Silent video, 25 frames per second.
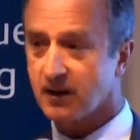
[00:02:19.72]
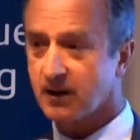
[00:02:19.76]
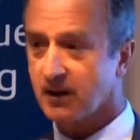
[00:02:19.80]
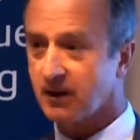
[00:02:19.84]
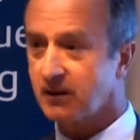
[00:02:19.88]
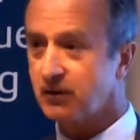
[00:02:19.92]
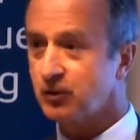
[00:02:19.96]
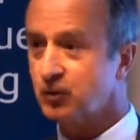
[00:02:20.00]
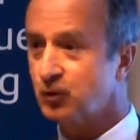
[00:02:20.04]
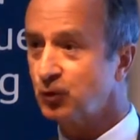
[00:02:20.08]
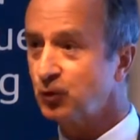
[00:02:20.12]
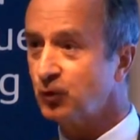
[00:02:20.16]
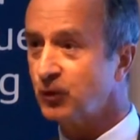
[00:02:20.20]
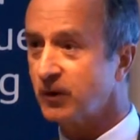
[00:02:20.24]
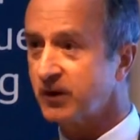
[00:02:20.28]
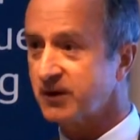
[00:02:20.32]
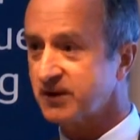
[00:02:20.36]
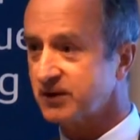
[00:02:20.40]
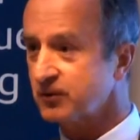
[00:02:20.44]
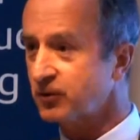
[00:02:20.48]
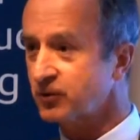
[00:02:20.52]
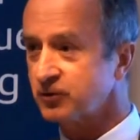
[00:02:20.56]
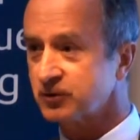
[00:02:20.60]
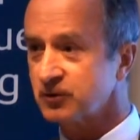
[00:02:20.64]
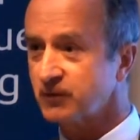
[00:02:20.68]
into a
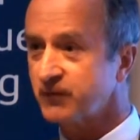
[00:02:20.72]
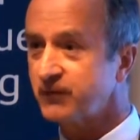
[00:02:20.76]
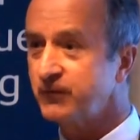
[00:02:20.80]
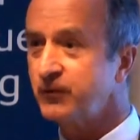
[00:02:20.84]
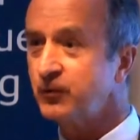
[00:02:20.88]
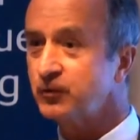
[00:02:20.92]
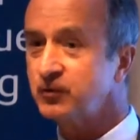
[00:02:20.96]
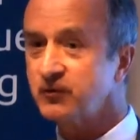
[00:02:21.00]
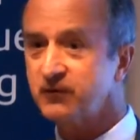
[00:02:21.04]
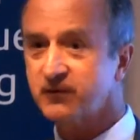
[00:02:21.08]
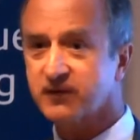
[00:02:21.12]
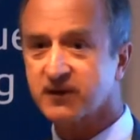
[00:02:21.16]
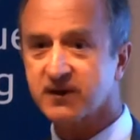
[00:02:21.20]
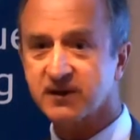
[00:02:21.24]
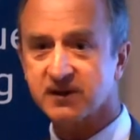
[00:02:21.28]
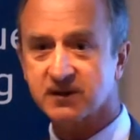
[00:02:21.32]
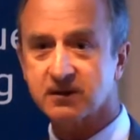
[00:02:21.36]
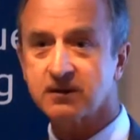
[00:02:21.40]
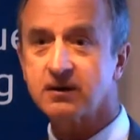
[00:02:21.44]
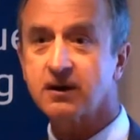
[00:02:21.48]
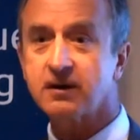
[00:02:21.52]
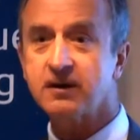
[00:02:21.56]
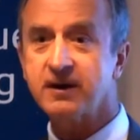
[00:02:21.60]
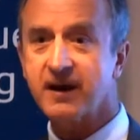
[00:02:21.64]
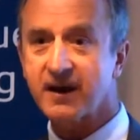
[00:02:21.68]
sort of
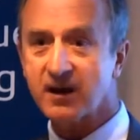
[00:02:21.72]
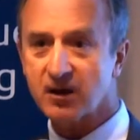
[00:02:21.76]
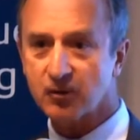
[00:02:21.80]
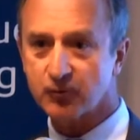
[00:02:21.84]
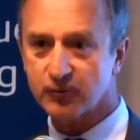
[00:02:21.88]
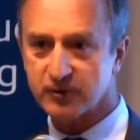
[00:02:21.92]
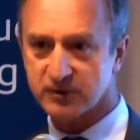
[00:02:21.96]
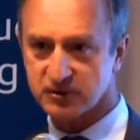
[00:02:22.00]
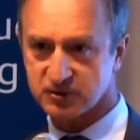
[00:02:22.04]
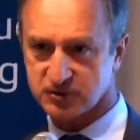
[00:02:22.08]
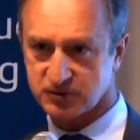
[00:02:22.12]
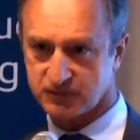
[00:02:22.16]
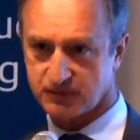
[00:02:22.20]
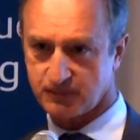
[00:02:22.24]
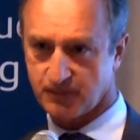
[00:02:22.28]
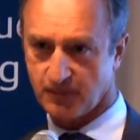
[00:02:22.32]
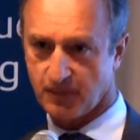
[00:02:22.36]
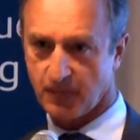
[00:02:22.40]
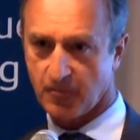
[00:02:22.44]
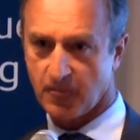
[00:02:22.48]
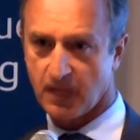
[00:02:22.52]
universal language.